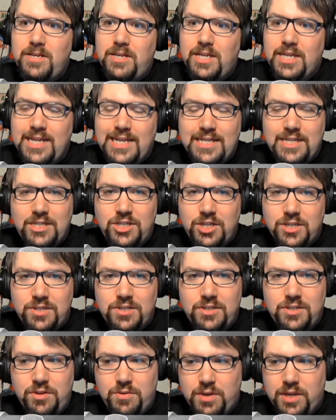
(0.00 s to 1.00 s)
you need to
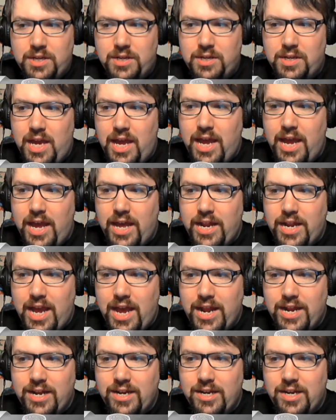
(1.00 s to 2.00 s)
just do it. And
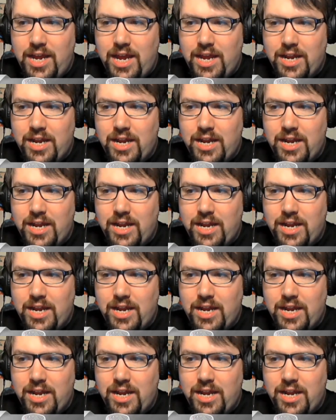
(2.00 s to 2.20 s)
and